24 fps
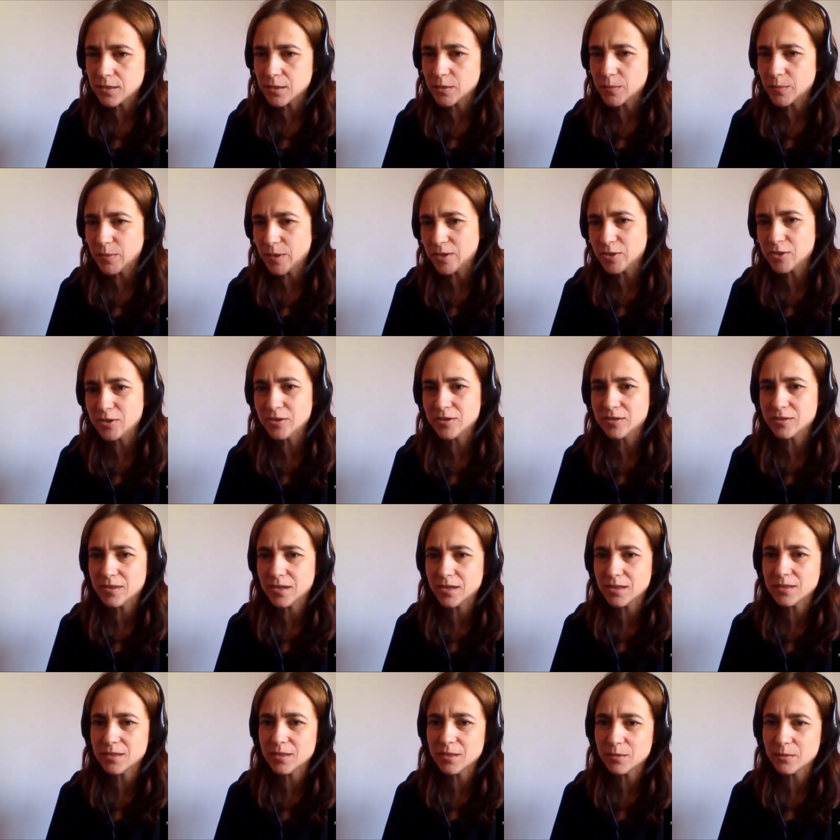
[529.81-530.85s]
You mentioned
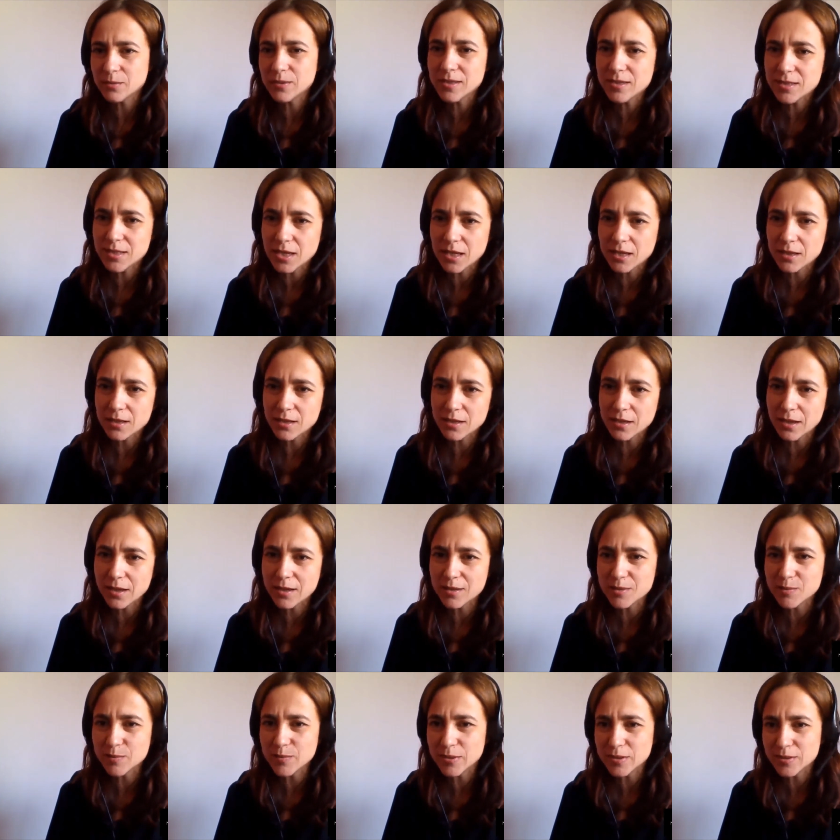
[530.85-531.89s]
that a retailer
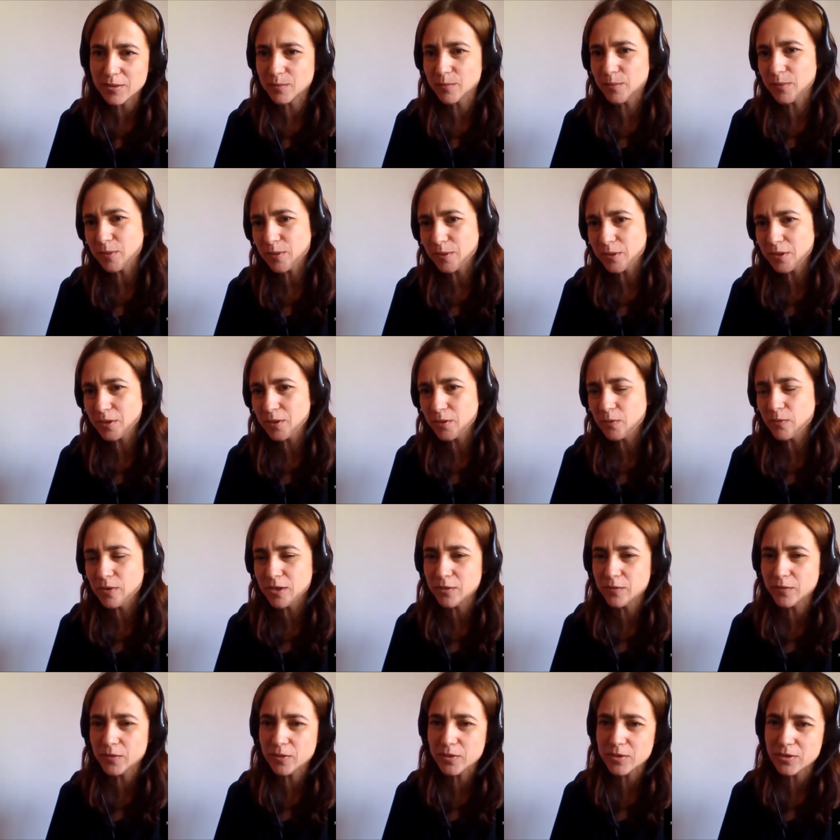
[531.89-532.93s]
has been employing one
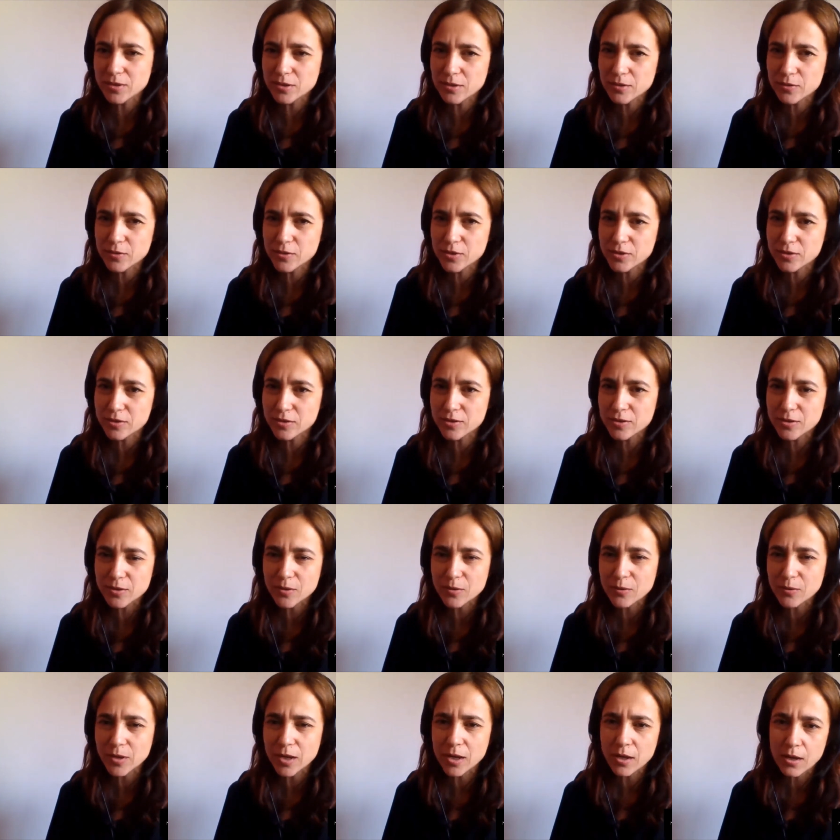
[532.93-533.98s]
of your solutions.
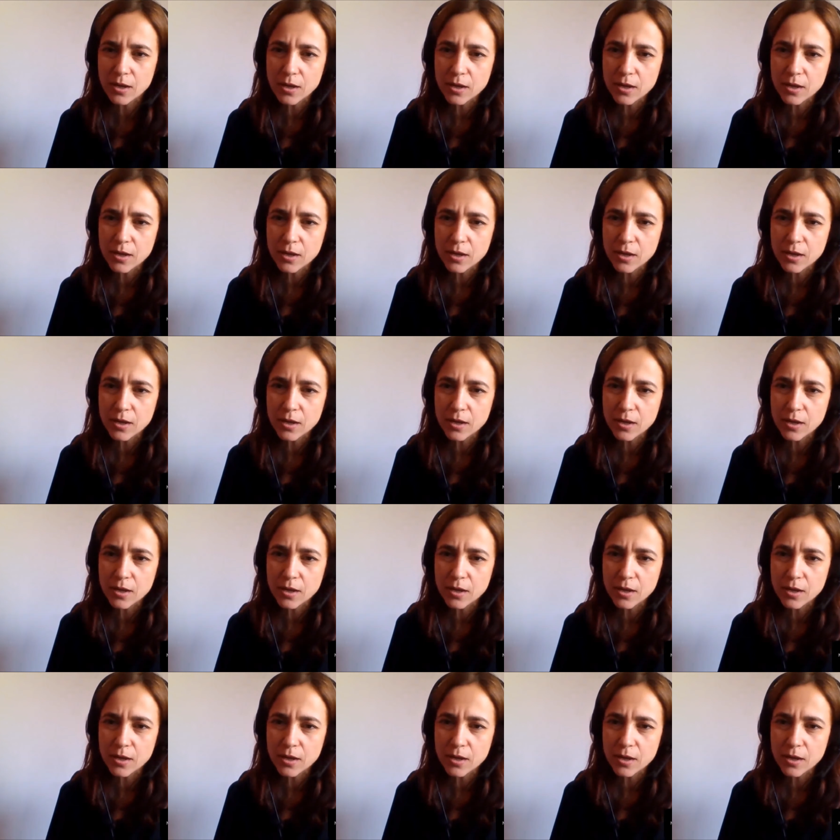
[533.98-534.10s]
So